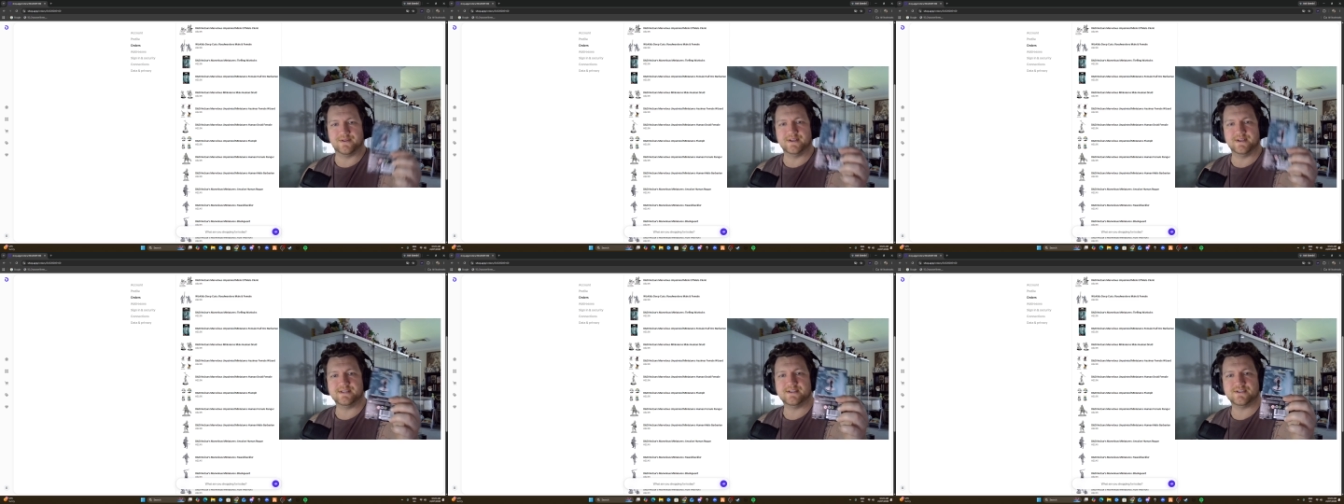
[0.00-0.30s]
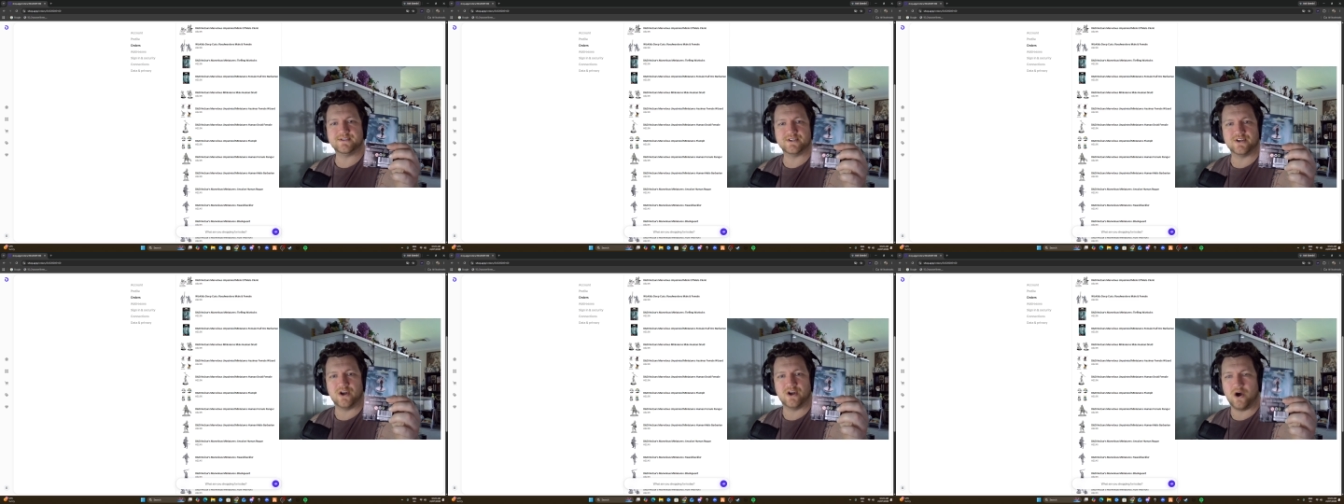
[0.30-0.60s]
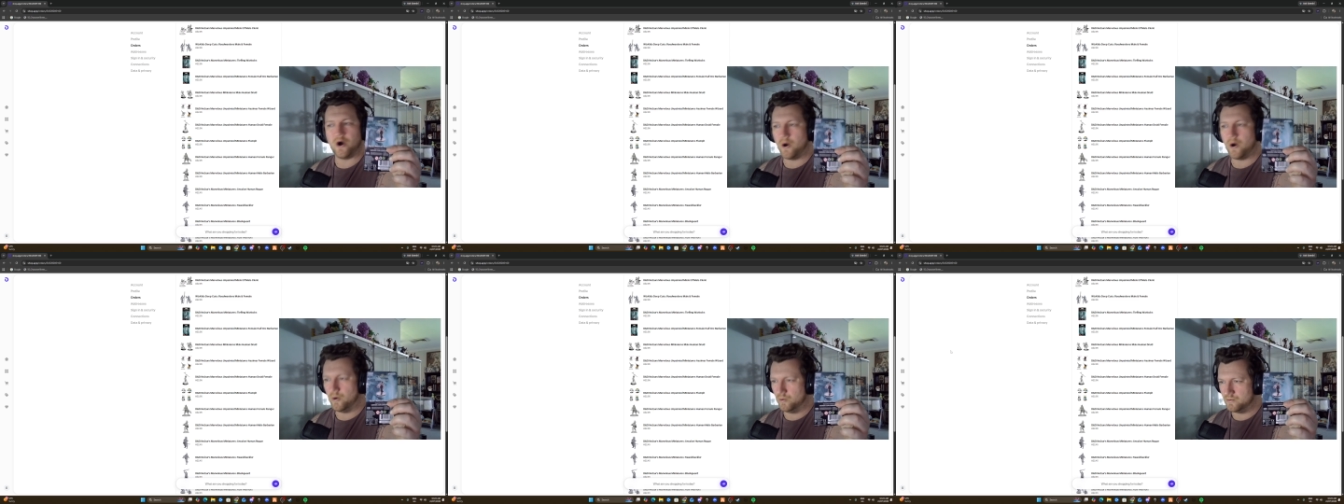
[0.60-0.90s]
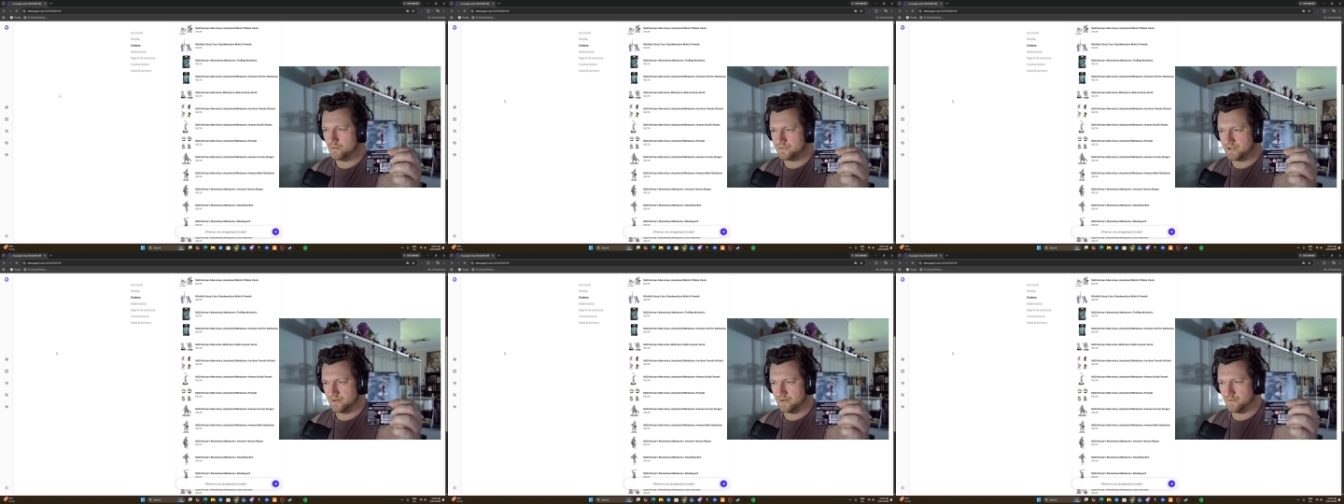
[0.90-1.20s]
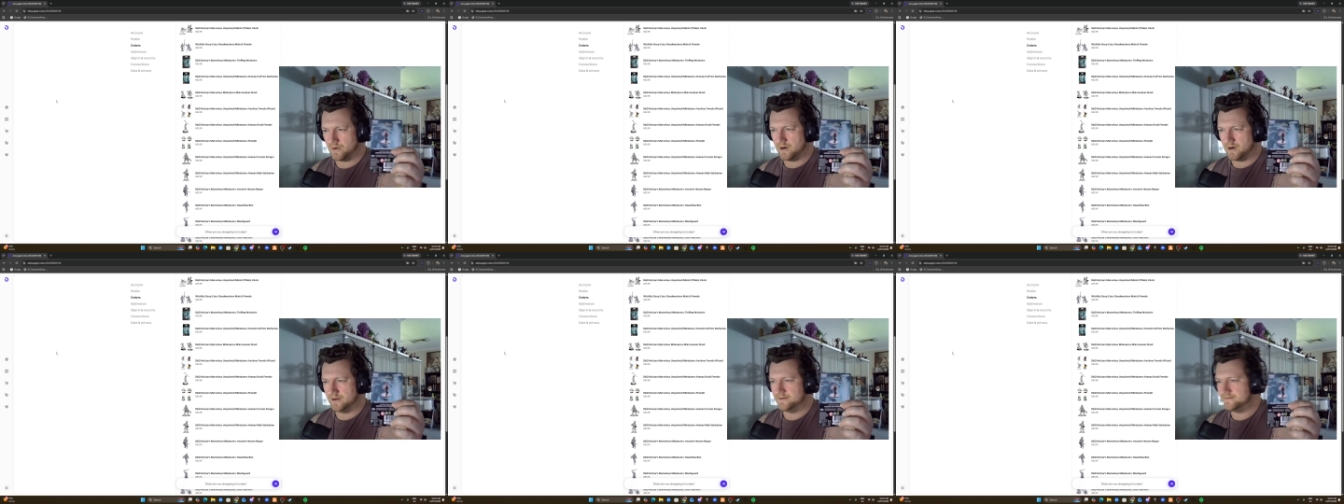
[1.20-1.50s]
this is an older
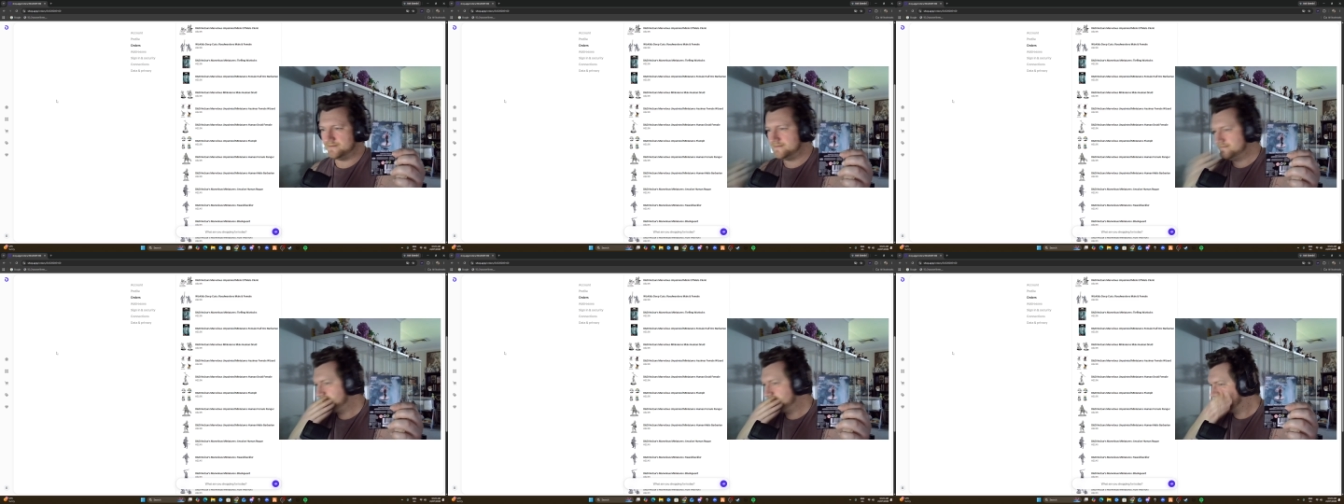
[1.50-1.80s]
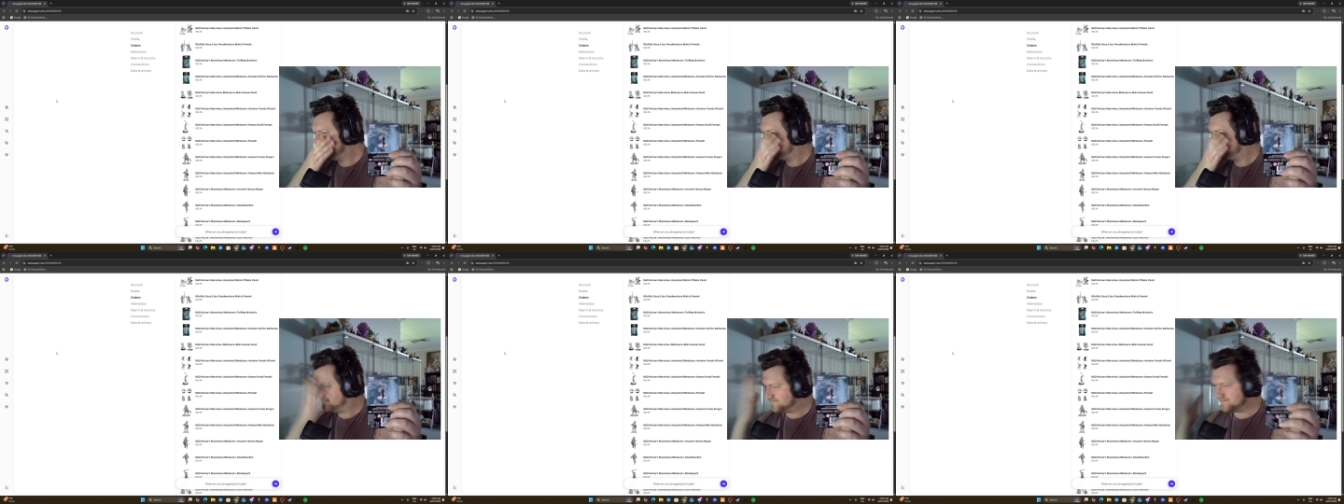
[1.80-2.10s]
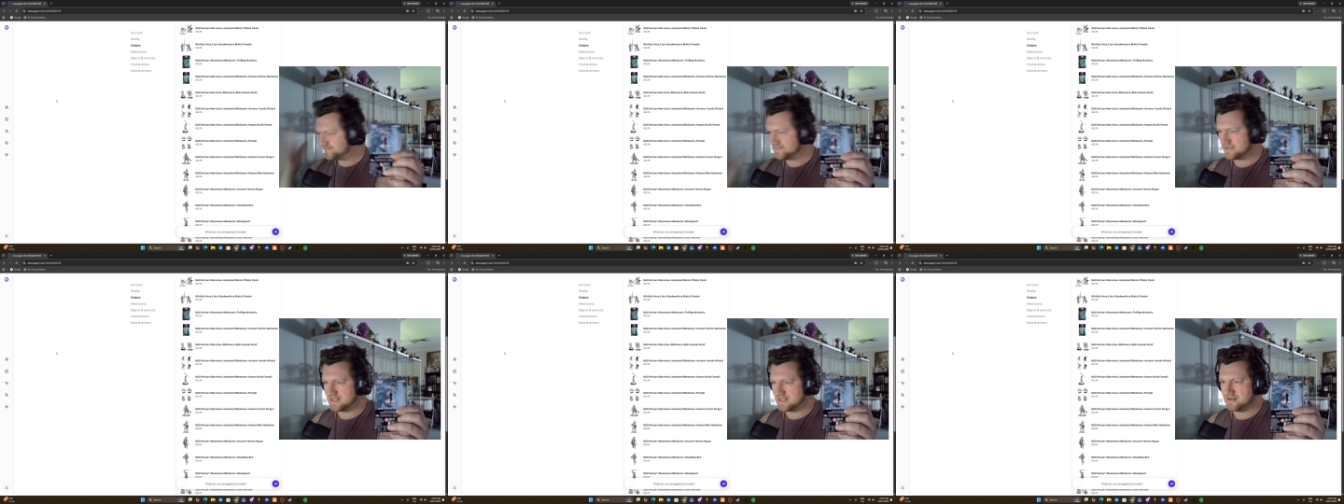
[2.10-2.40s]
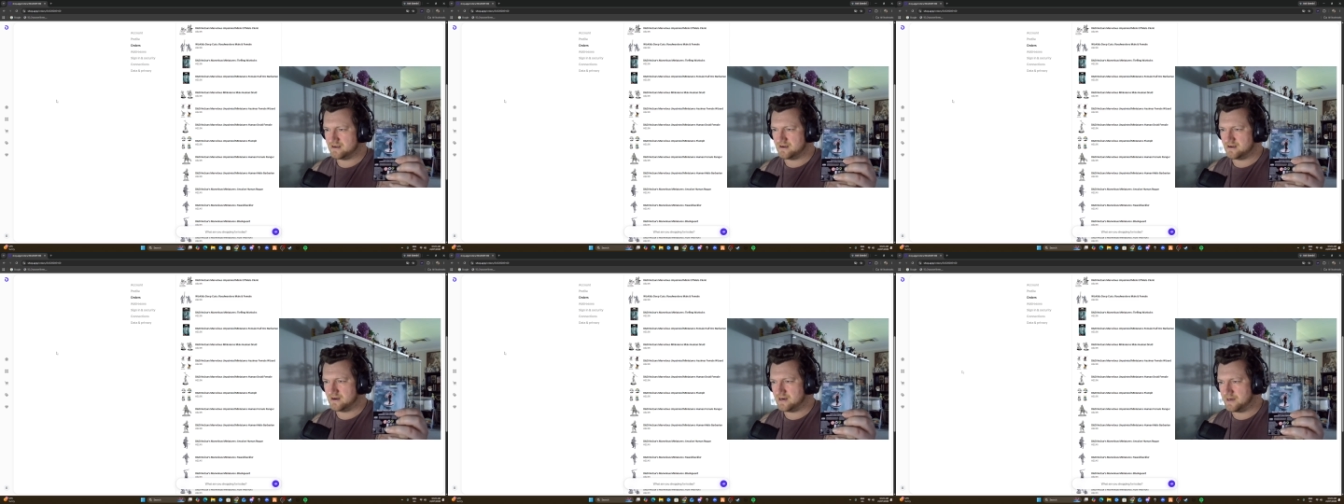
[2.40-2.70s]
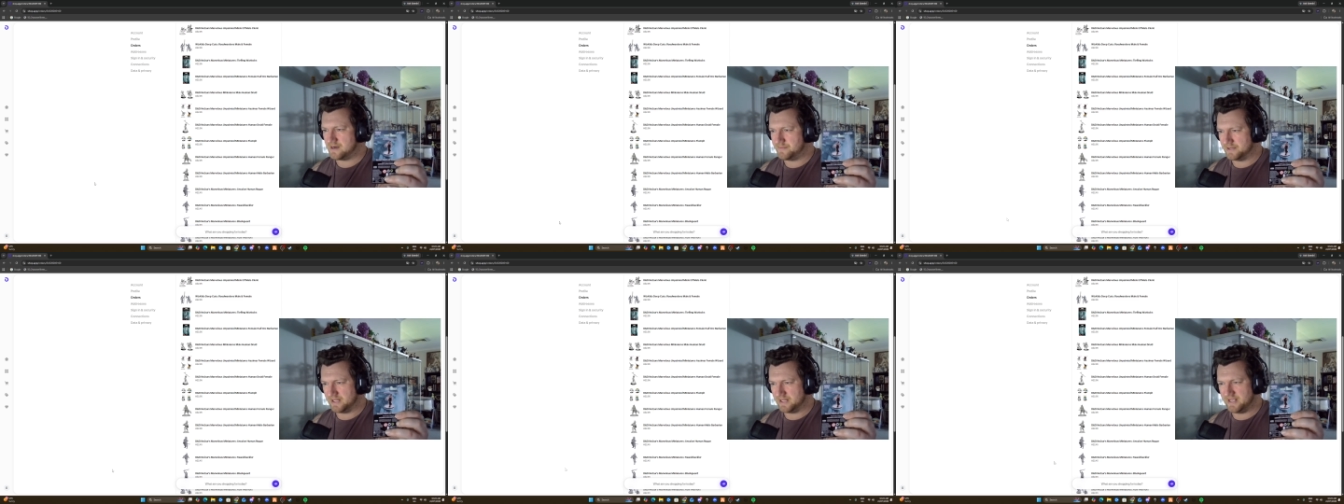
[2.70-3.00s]
one.
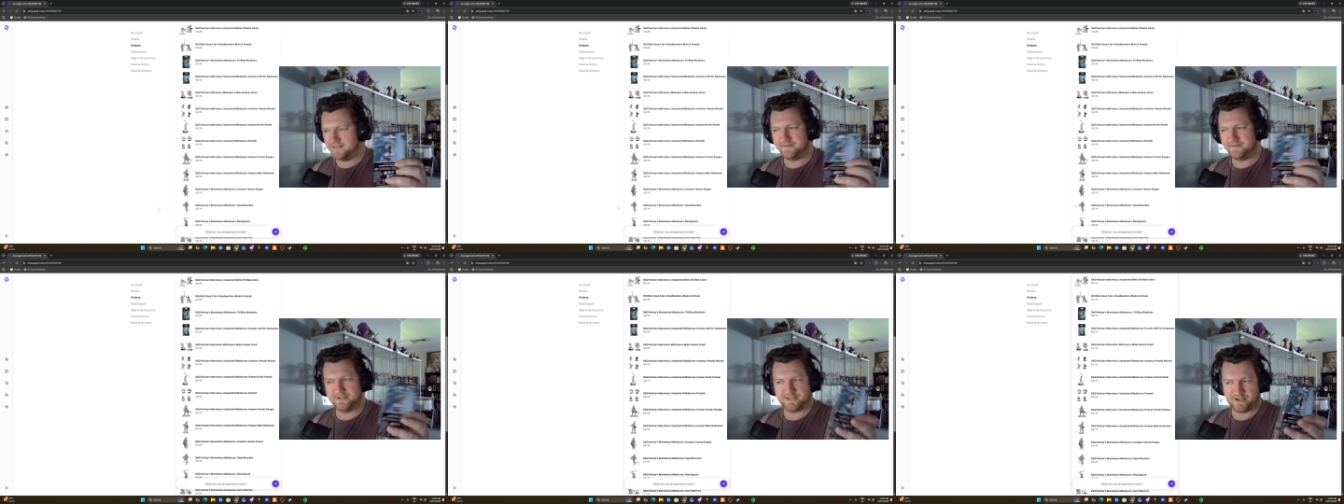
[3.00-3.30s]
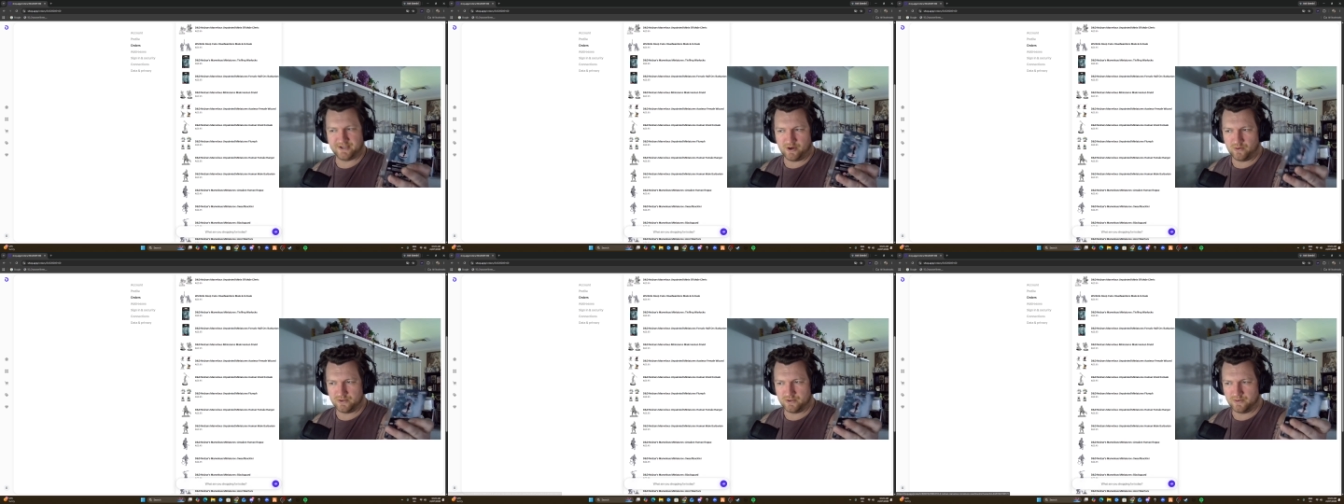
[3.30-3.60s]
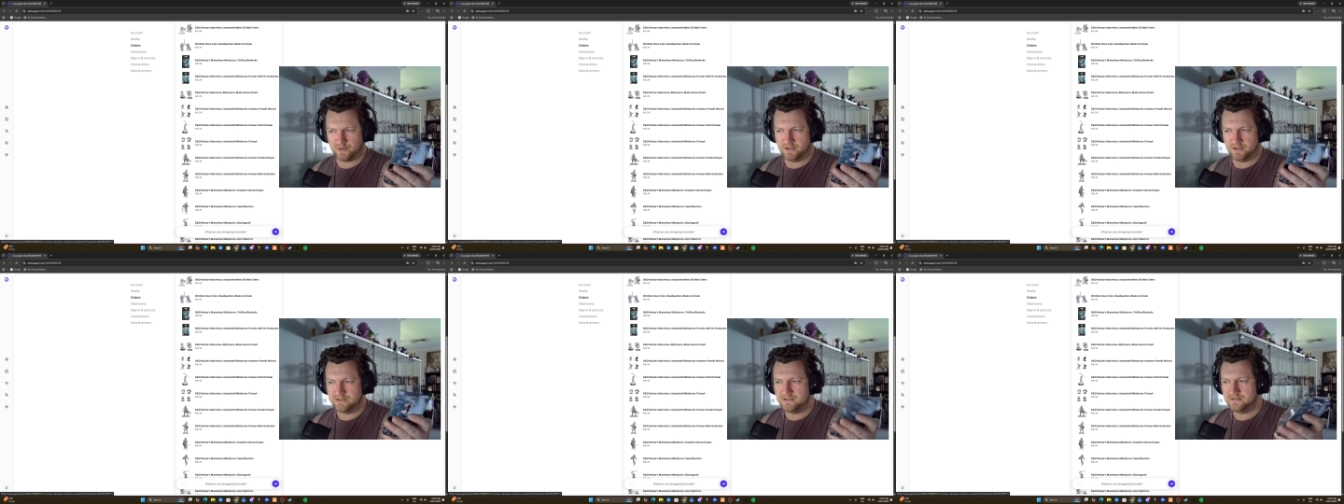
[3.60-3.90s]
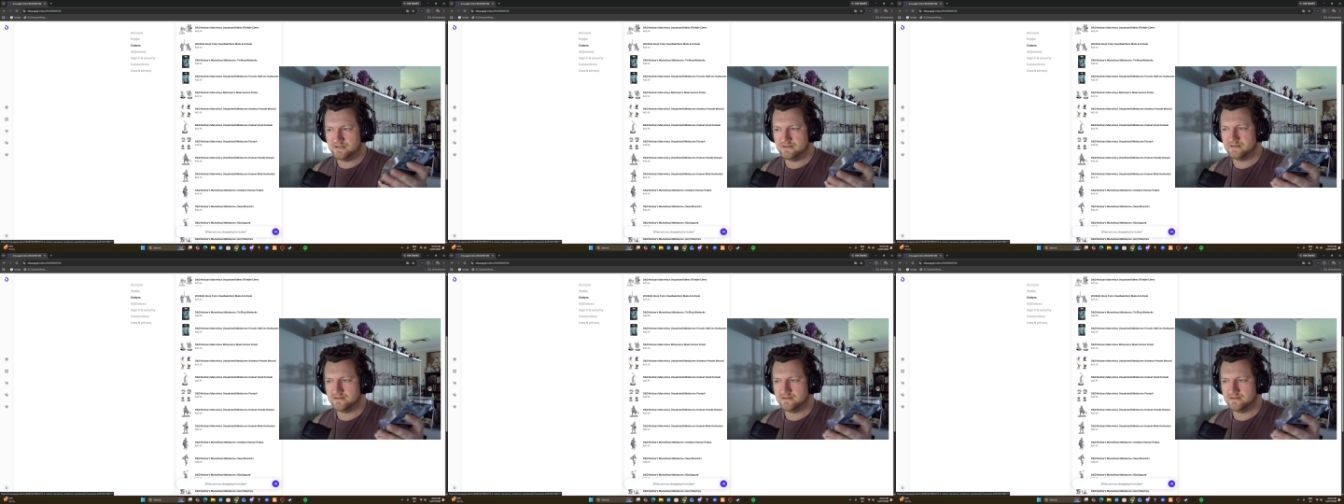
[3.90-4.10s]
I believe it's an older one.